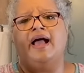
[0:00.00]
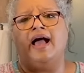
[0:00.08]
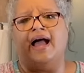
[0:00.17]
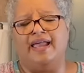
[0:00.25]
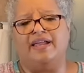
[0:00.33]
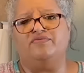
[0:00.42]

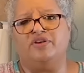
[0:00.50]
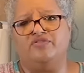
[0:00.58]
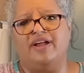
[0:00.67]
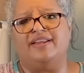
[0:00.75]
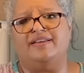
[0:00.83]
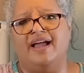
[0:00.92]
I had
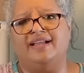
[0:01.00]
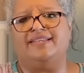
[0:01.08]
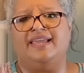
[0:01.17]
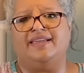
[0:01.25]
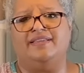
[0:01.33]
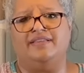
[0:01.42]
regretted not
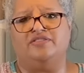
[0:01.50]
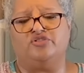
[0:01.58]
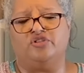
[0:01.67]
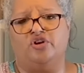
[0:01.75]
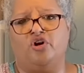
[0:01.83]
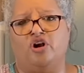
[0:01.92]
taking
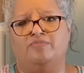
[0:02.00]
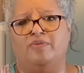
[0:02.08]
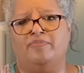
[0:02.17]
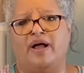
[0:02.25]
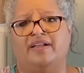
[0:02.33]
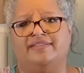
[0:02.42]
the cardamom
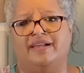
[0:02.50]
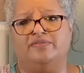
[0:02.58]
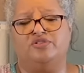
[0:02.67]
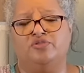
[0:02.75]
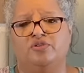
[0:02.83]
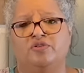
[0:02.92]
pods out
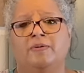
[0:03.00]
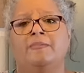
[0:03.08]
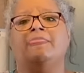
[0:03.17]
sooner.